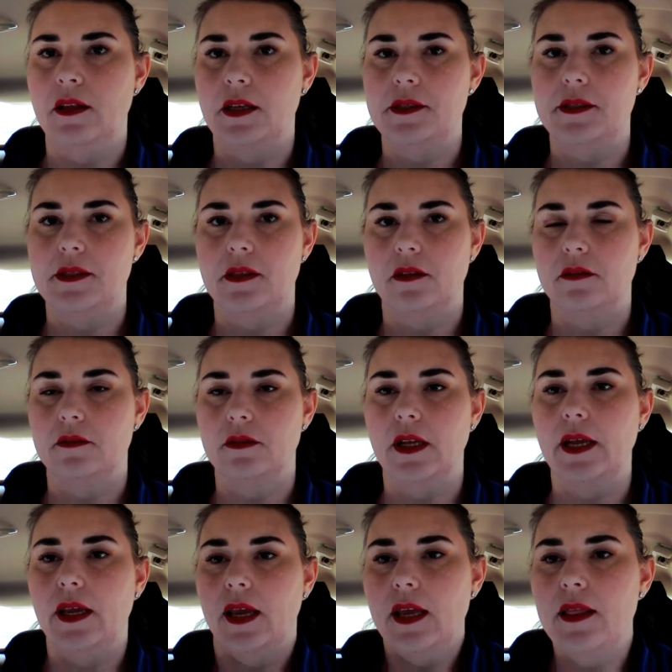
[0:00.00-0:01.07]
Yeah, I like
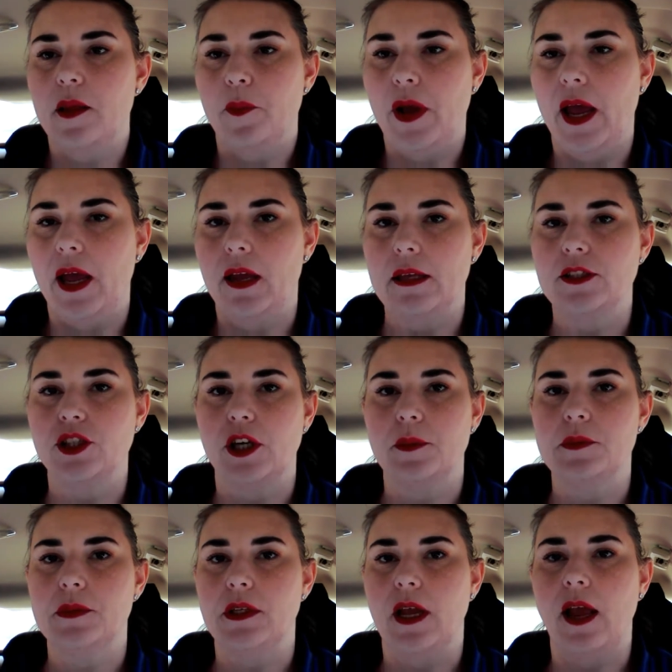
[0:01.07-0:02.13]
those two.
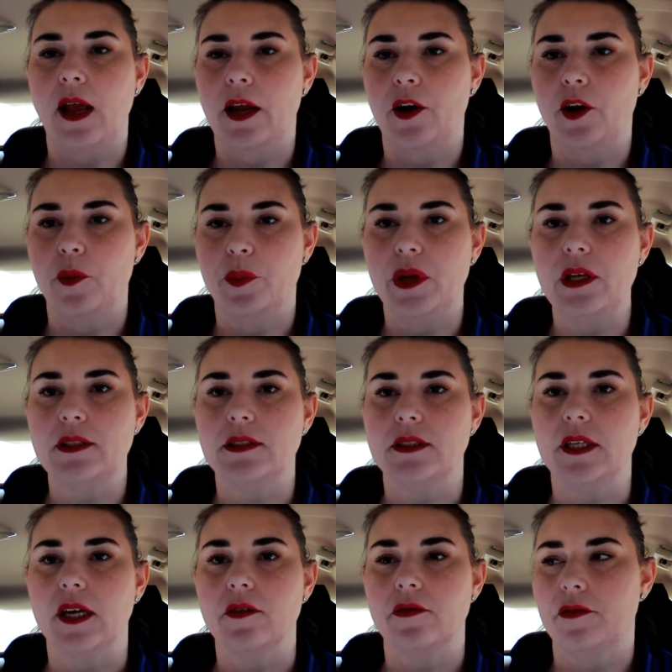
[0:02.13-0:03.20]
I guess those
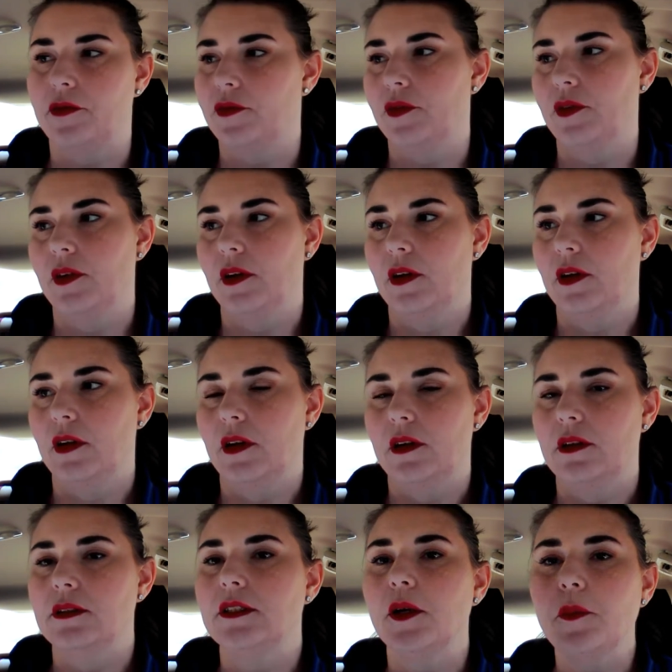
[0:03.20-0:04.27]
top two are okay too.